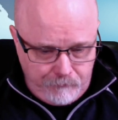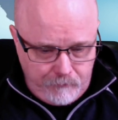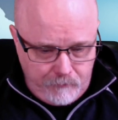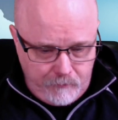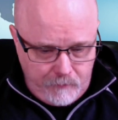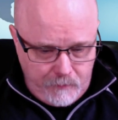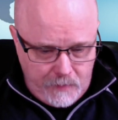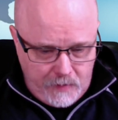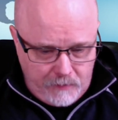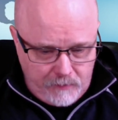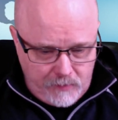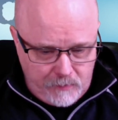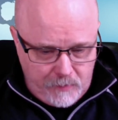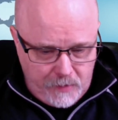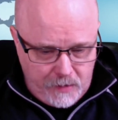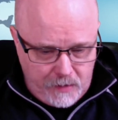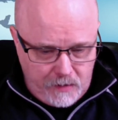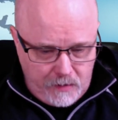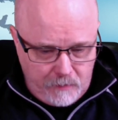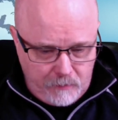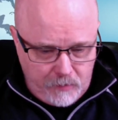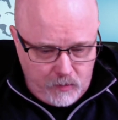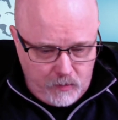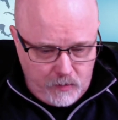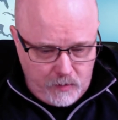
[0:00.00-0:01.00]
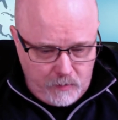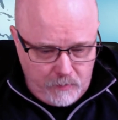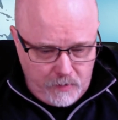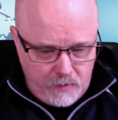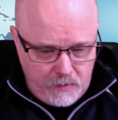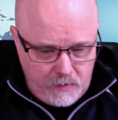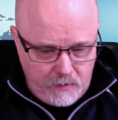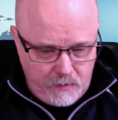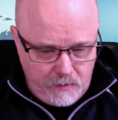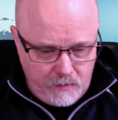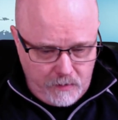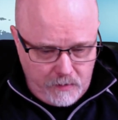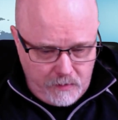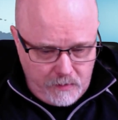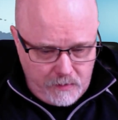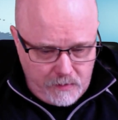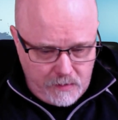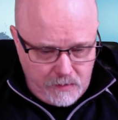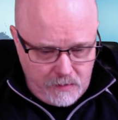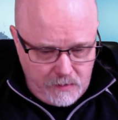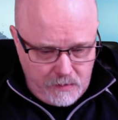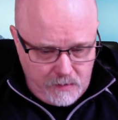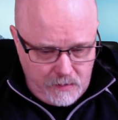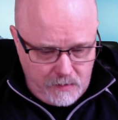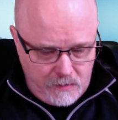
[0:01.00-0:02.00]
I've sped it up quite a bit here to
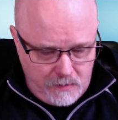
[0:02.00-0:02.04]
see